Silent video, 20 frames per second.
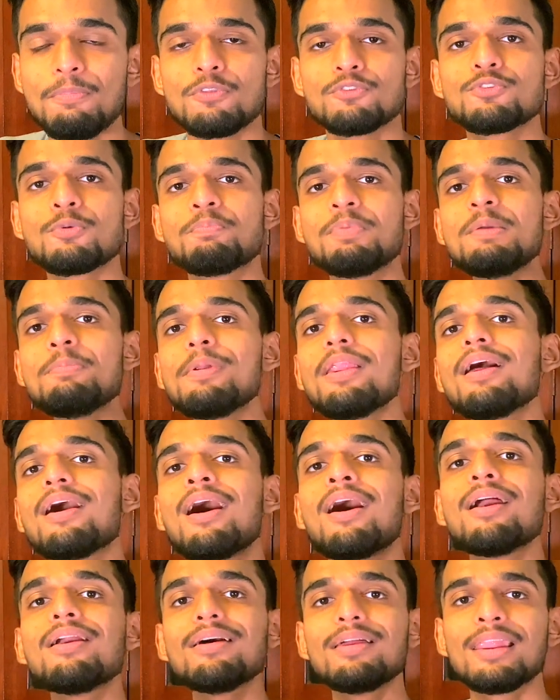So people
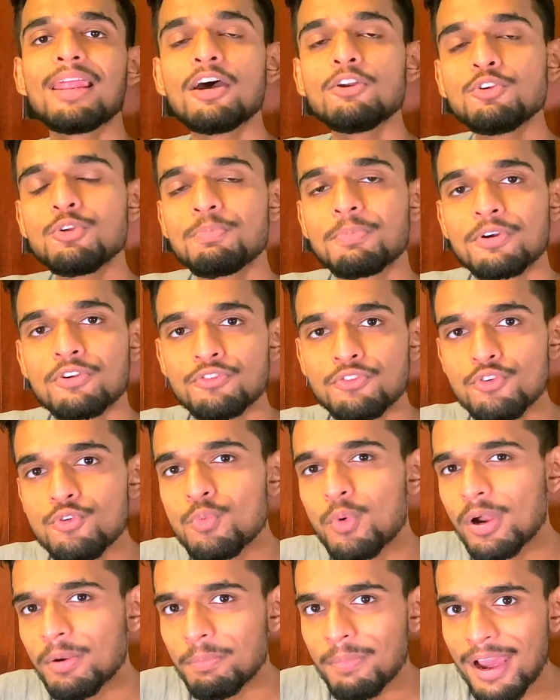are allowed to pursue
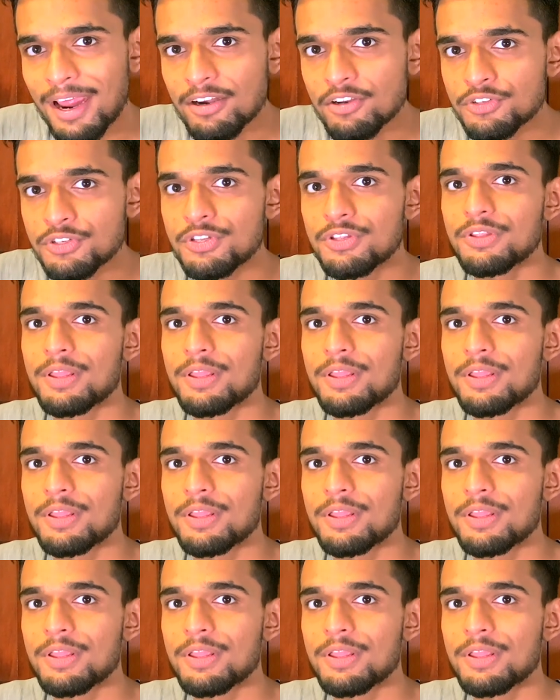what matters to